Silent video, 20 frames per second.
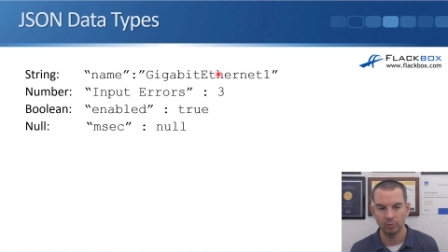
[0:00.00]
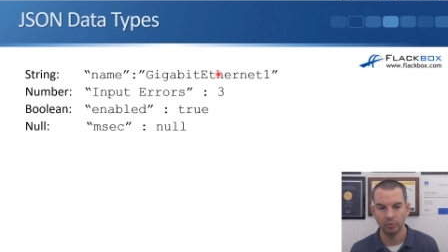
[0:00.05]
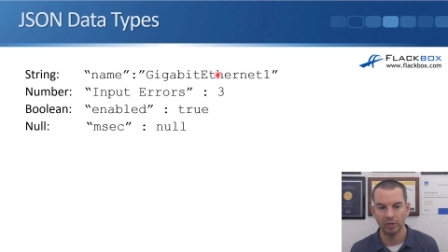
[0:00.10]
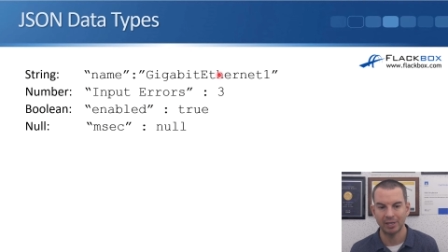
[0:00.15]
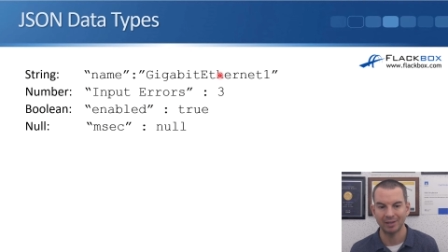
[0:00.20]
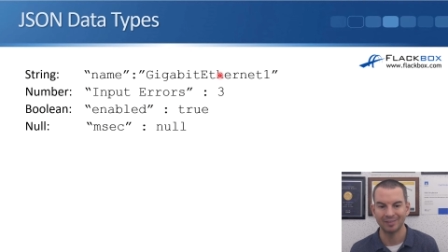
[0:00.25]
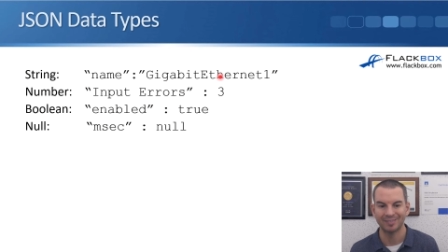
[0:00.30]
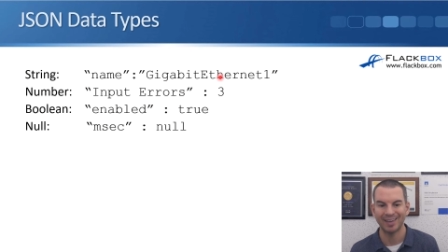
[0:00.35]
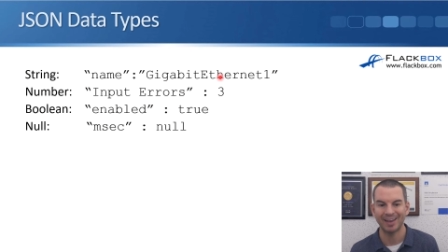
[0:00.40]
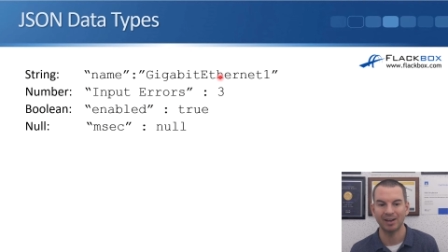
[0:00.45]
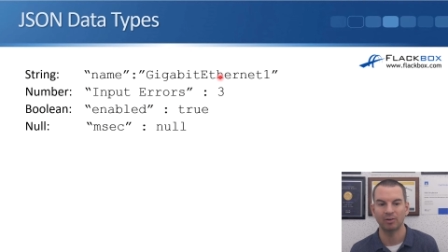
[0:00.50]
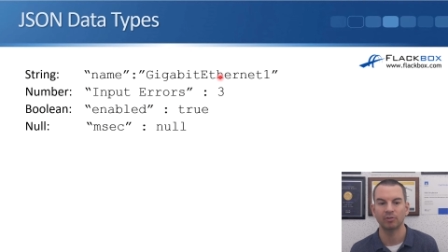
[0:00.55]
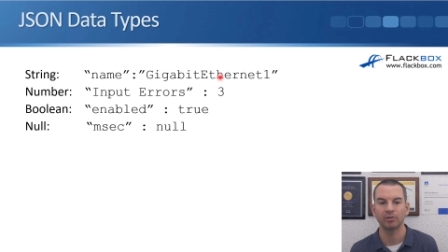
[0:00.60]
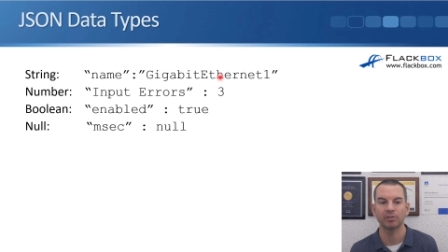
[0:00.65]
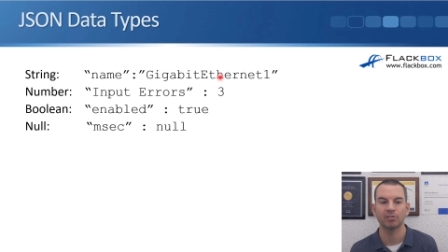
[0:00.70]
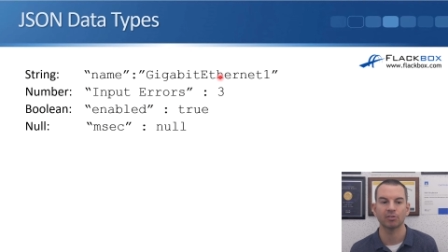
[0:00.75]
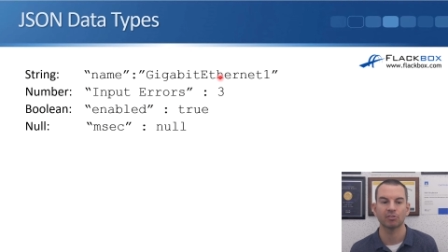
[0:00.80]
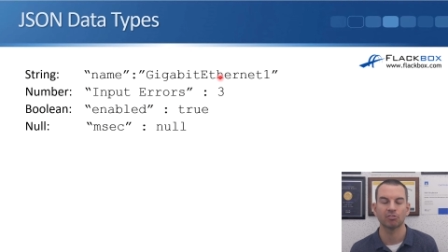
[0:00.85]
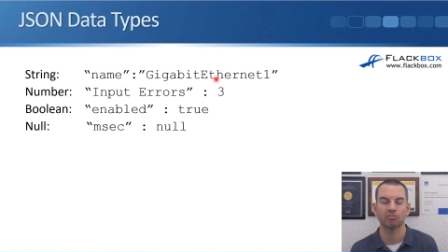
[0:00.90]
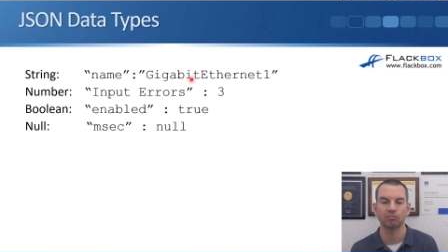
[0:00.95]
We can tell
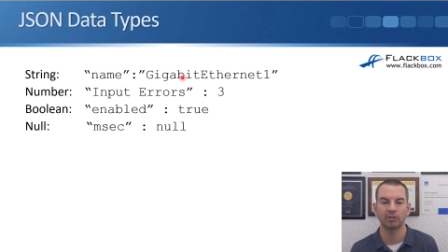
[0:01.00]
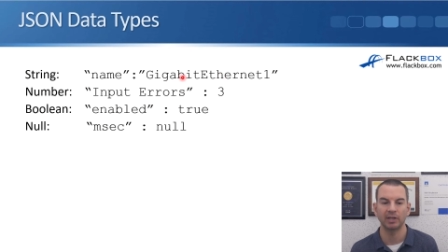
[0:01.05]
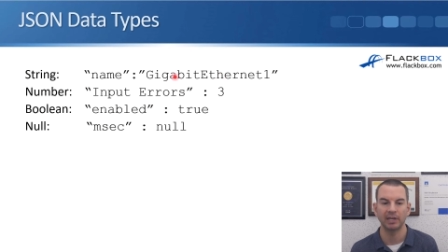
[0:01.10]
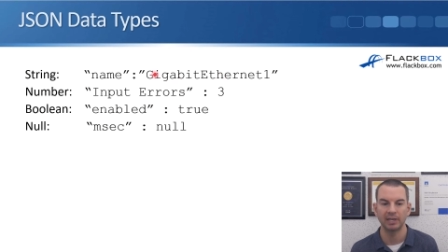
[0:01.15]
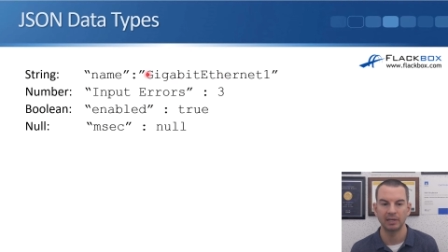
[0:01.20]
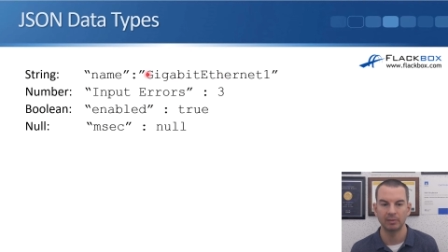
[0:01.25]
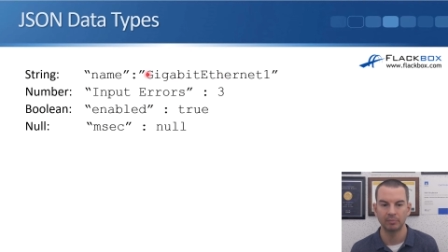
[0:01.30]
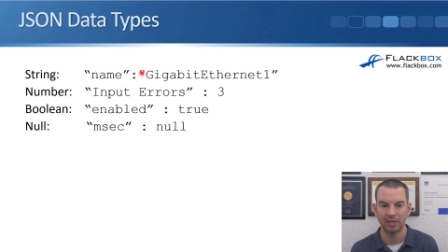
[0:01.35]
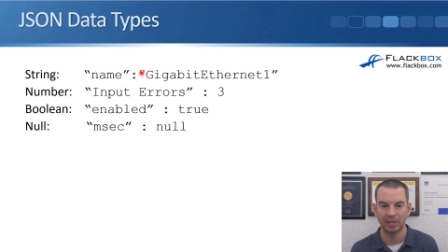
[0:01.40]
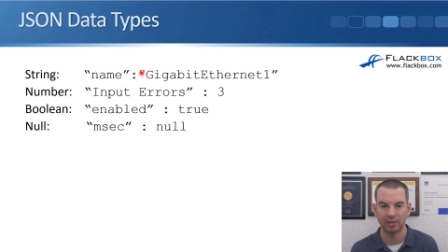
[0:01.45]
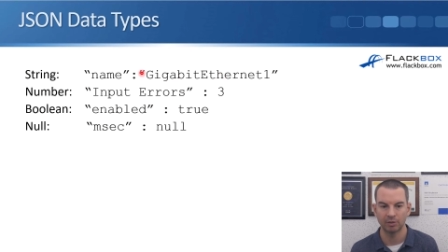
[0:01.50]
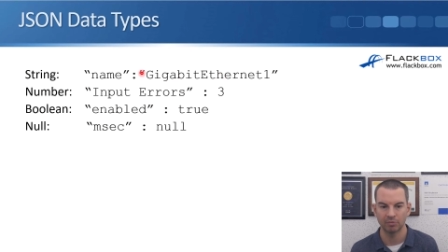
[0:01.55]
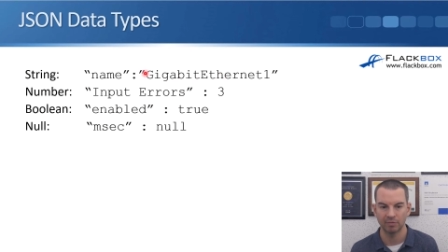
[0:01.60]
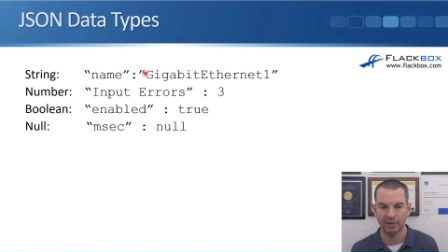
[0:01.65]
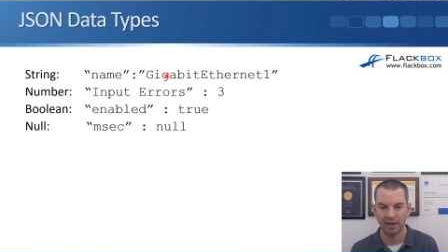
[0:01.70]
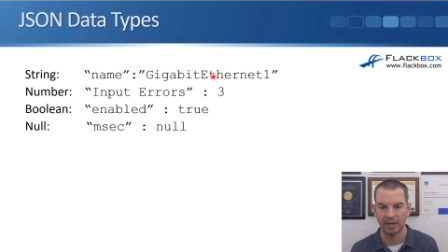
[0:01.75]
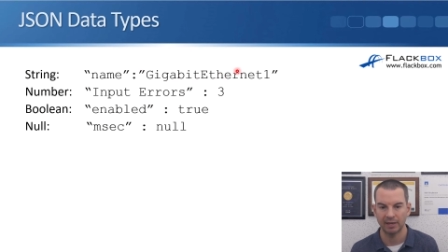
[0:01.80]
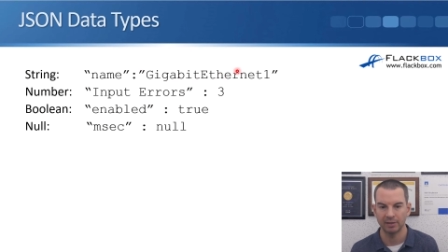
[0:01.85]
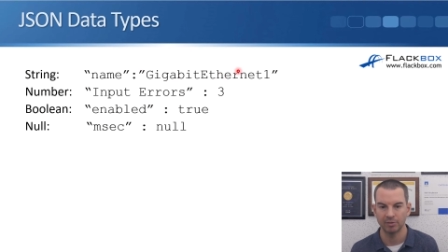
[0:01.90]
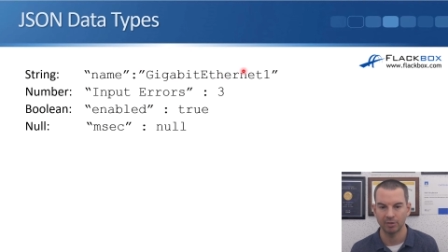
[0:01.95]
it's a string because
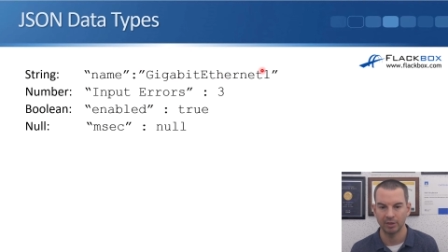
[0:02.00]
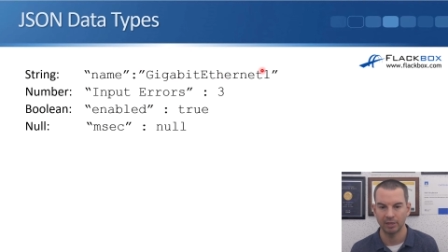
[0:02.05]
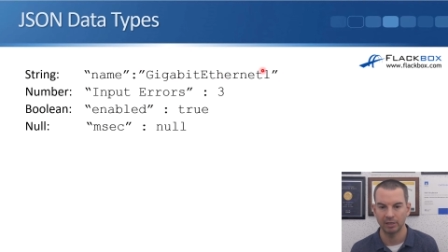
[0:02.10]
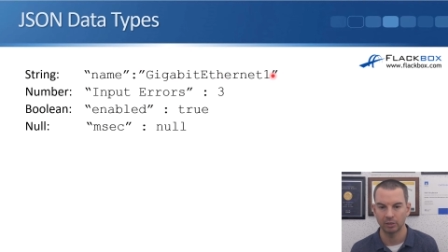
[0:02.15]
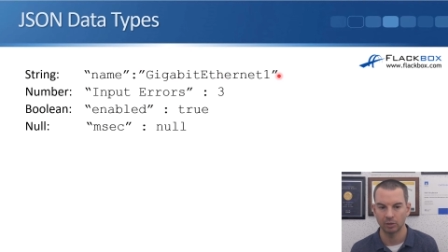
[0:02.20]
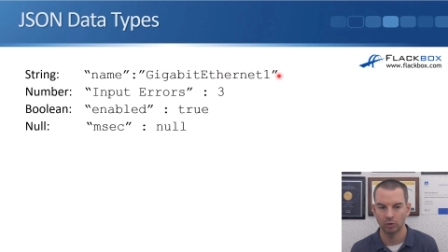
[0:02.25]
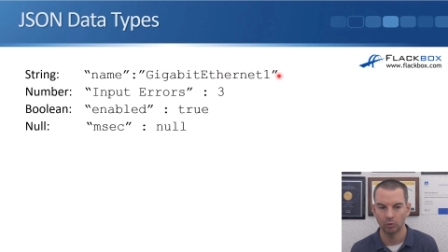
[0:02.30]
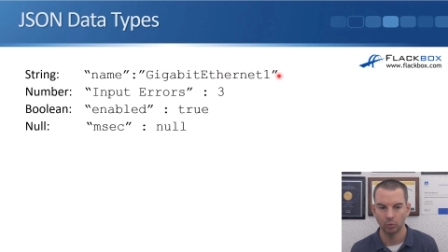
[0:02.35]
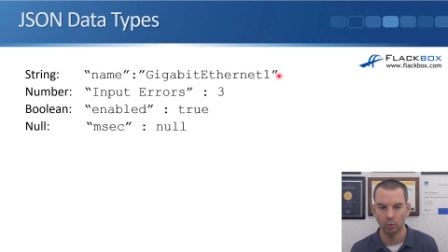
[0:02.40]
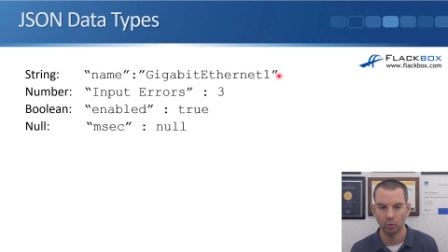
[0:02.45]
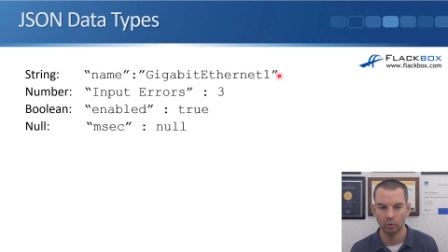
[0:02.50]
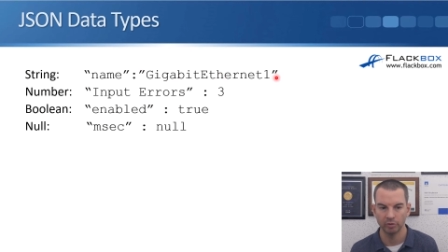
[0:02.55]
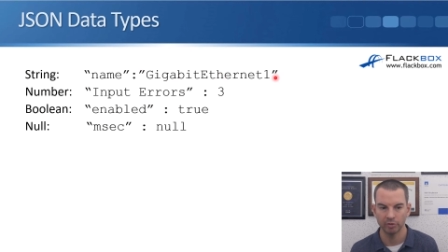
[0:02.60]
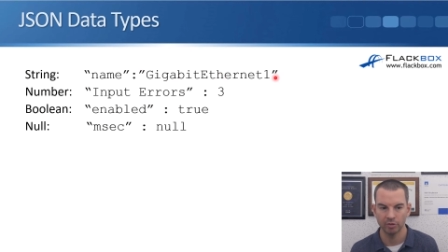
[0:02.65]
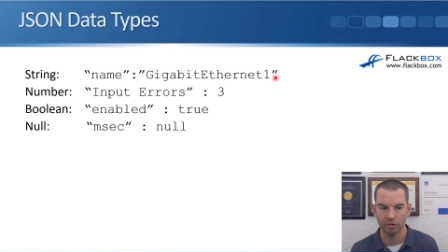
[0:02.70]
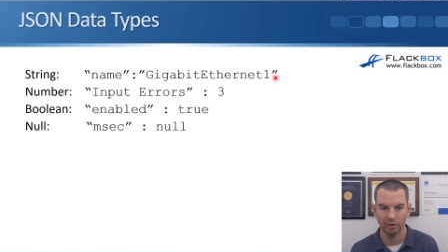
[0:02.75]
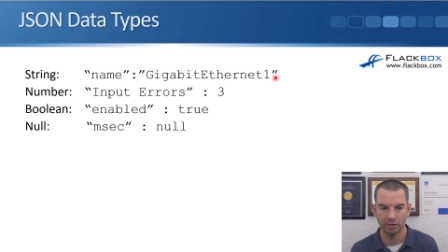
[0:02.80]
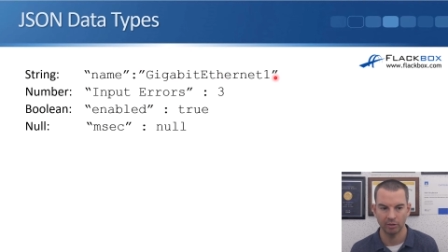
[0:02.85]
that is in quotes